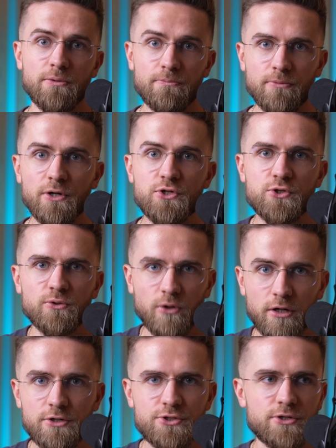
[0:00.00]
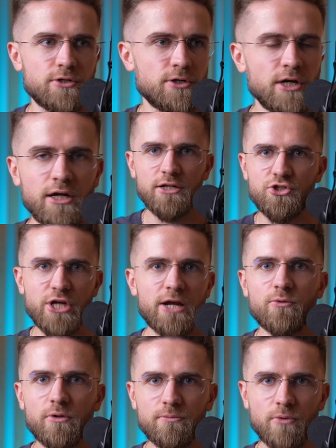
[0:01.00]
a much larger
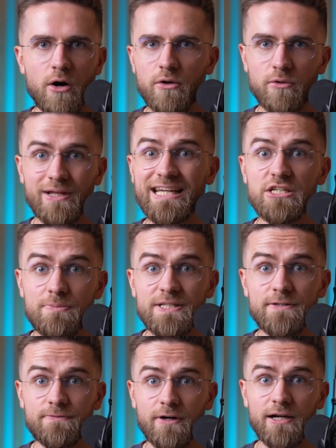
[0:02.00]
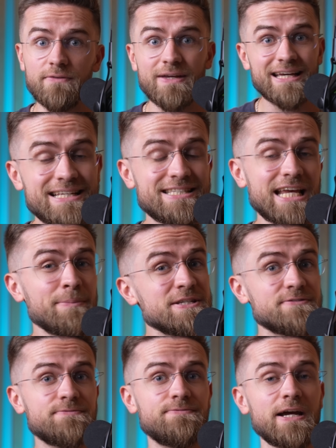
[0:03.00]
general model like GPT-5? Sam
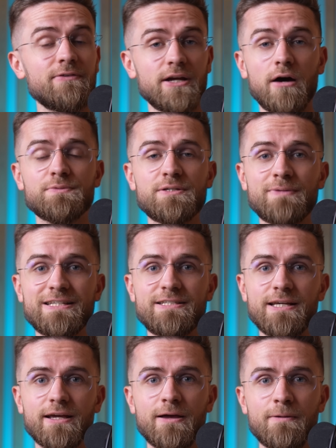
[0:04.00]
is very optimistic.